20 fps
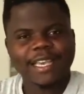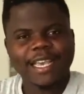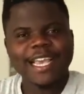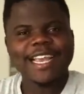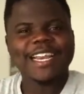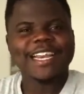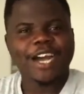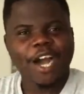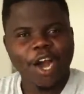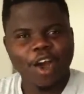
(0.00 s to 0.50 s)

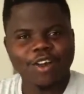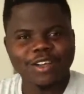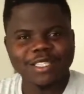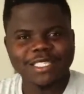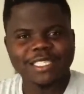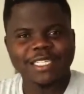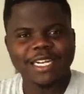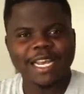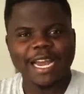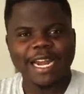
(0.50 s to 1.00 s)
in the
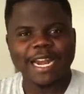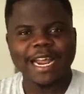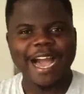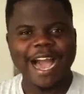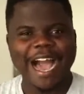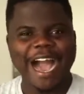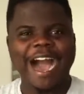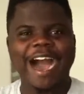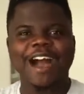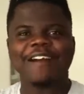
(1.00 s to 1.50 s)
continent,
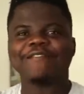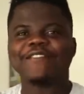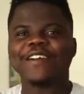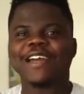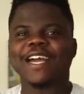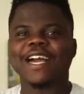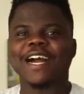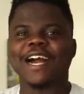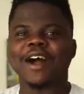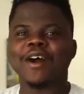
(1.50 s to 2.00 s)

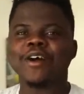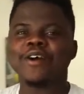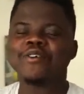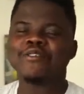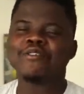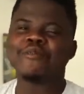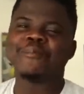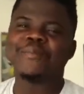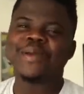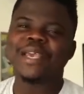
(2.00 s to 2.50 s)
Africa
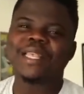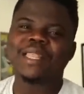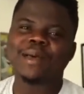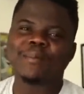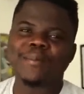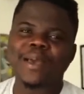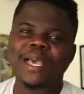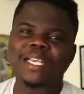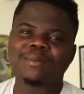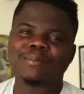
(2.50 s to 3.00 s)
will be the
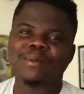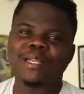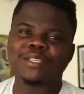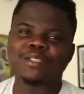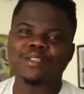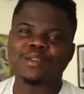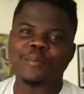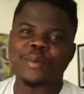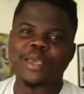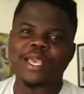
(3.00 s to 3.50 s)
best
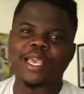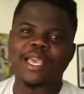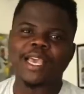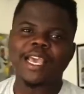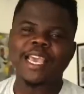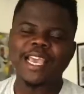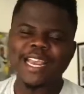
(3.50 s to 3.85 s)
place to be.